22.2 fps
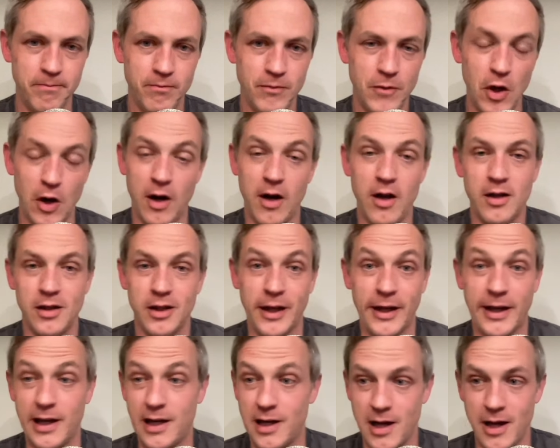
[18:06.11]
You know,
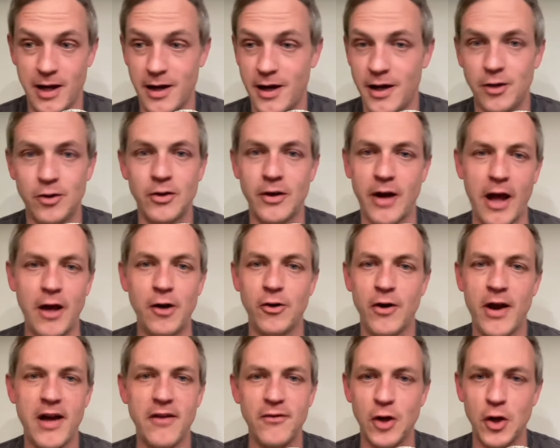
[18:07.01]
like, and and I don't I
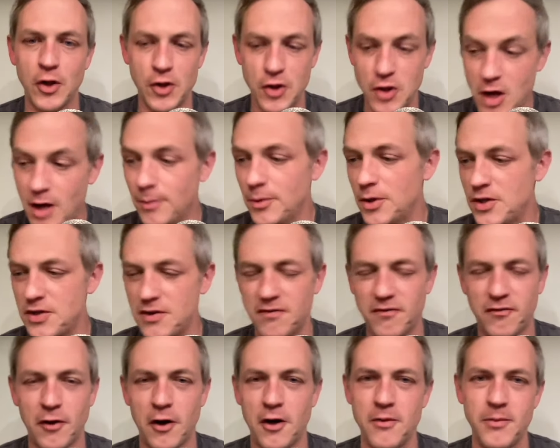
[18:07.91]
don't have all the numbers
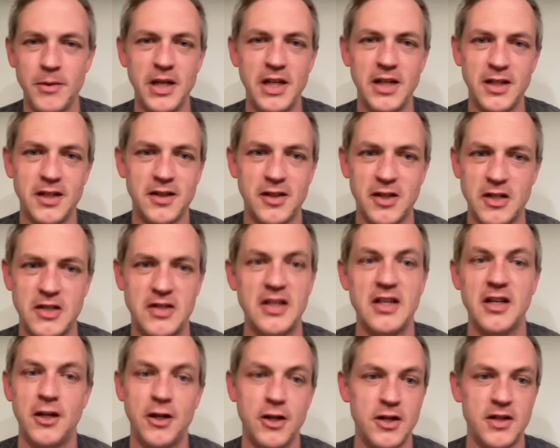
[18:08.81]
in front of me to to
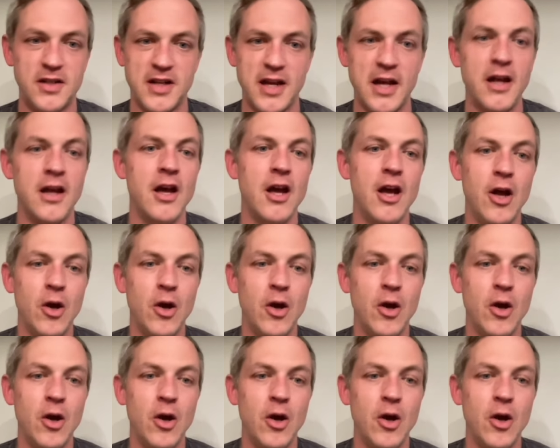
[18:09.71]
sit here and say,